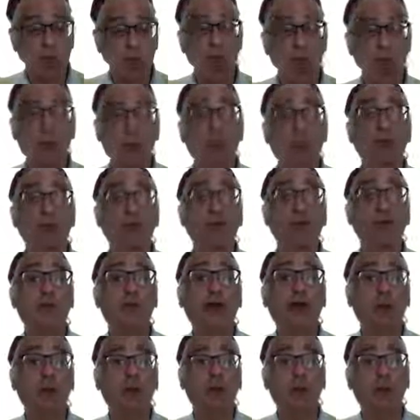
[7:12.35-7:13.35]
those who have not
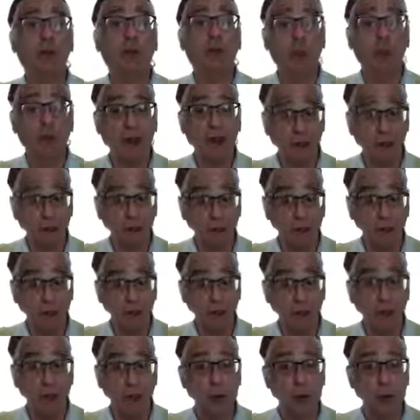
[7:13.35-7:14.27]
heard the message before,